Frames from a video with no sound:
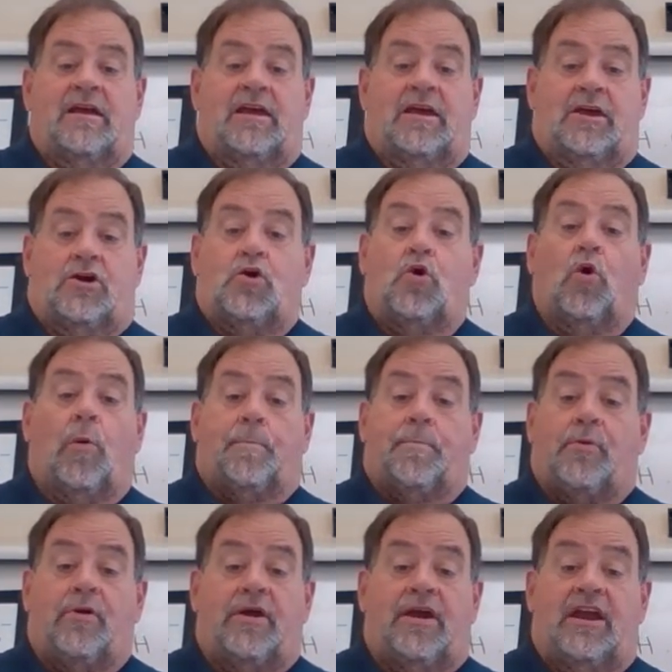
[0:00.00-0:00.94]

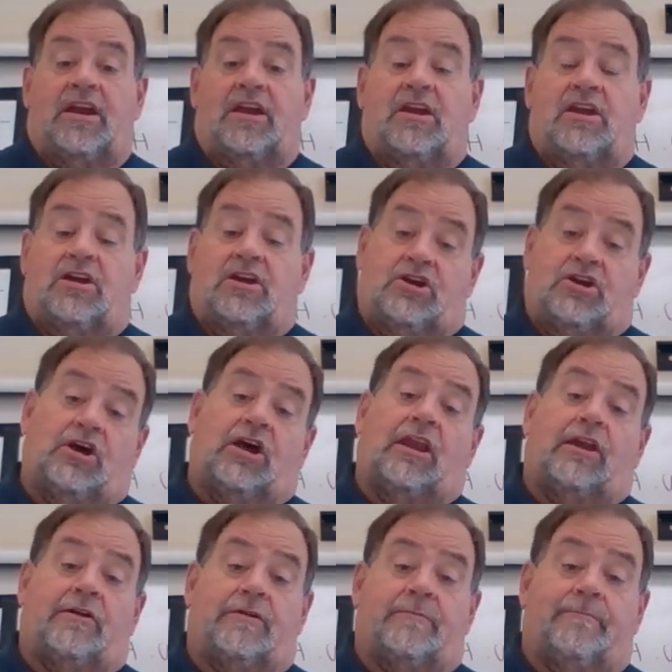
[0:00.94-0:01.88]
Incorporate
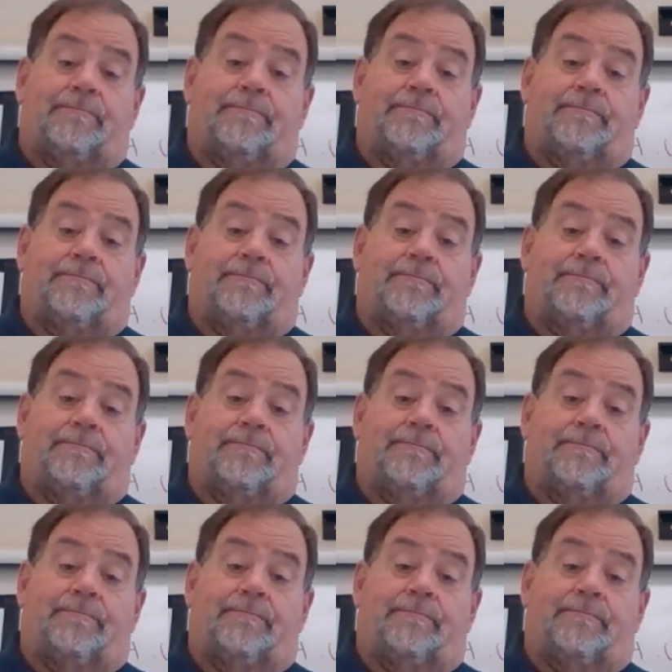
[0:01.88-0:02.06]
color.